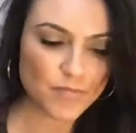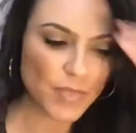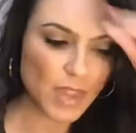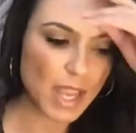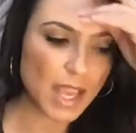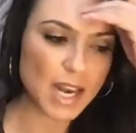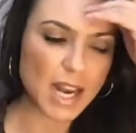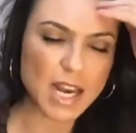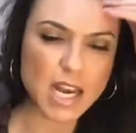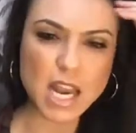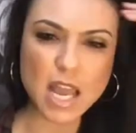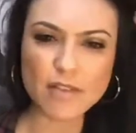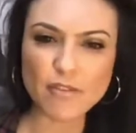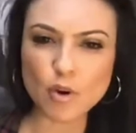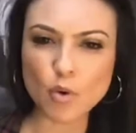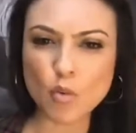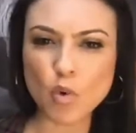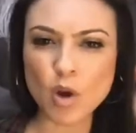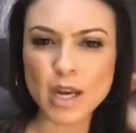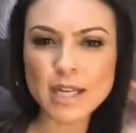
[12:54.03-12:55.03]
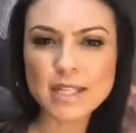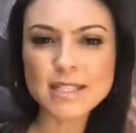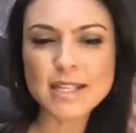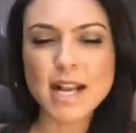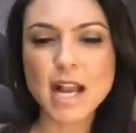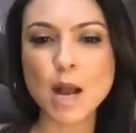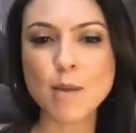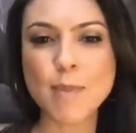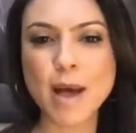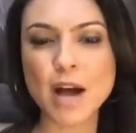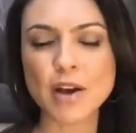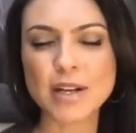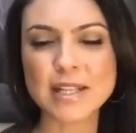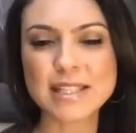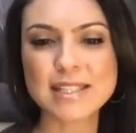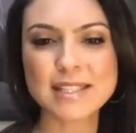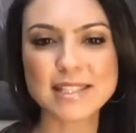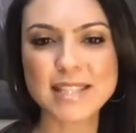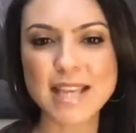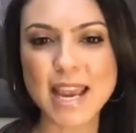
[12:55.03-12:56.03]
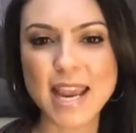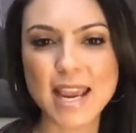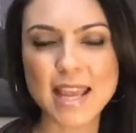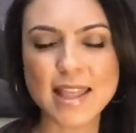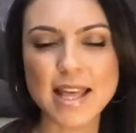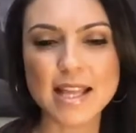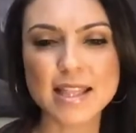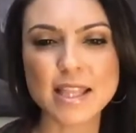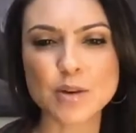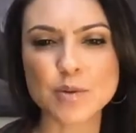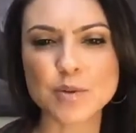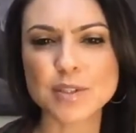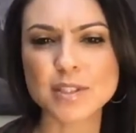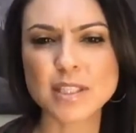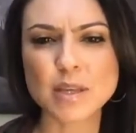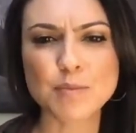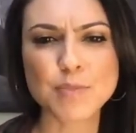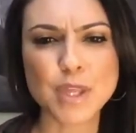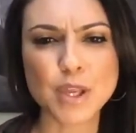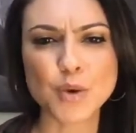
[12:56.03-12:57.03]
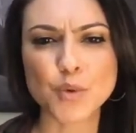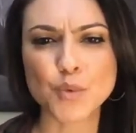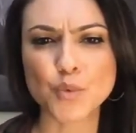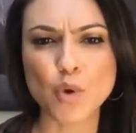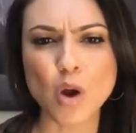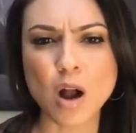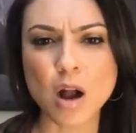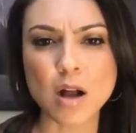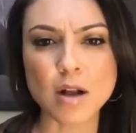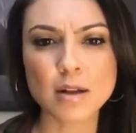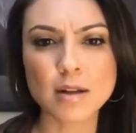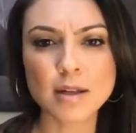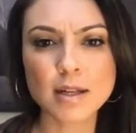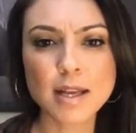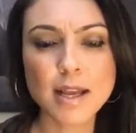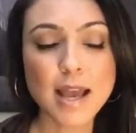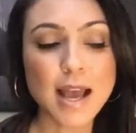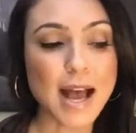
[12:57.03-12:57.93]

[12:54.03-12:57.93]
and I never wanted to come out and say that there was something wrong.